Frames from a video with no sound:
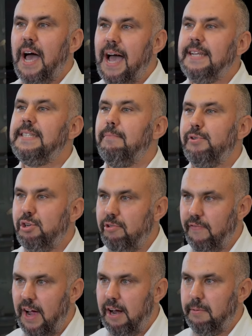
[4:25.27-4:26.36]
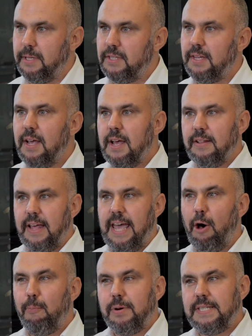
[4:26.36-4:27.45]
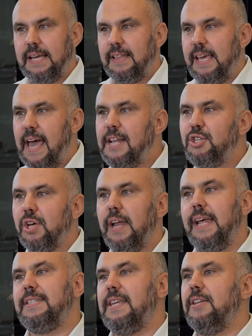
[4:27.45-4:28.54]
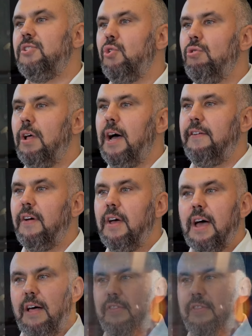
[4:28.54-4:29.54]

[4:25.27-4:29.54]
high-temperature environments. They help protect the edge and extend tool life, and